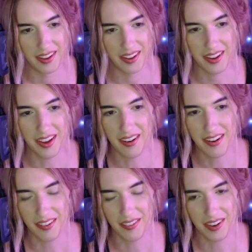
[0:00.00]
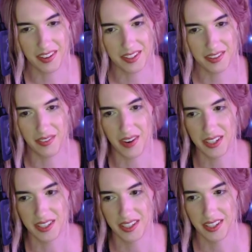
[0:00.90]
I don't know what else do I
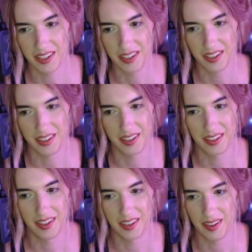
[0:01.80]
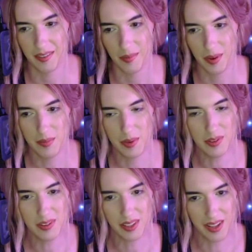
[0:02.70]
watch.
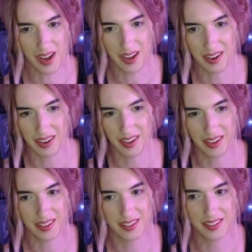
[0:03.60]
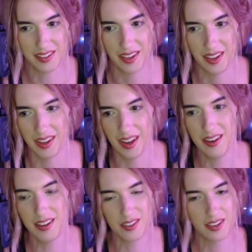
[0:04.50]
Mostly that, I guess,
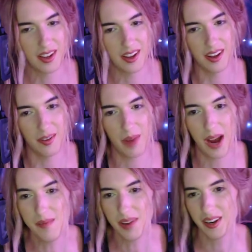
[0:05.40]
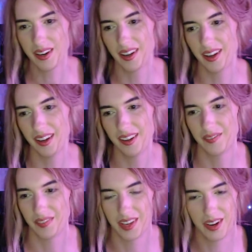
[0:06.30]
and just I'm not,
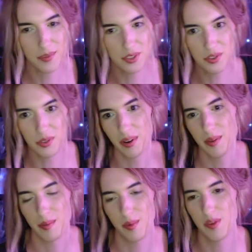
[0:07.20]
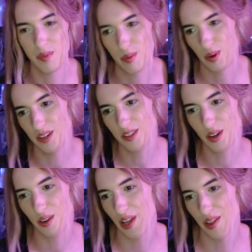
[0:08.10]
I'm so surrounded by movie people. I just
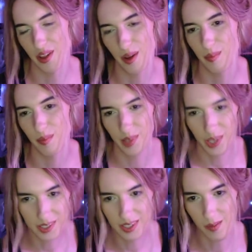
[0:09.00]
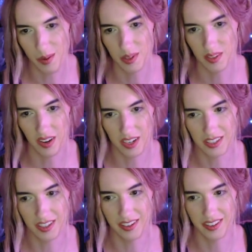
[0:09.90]
kind of let them like tell me what to watch
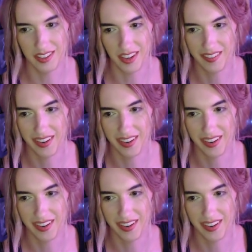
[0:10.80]
a lot of the time.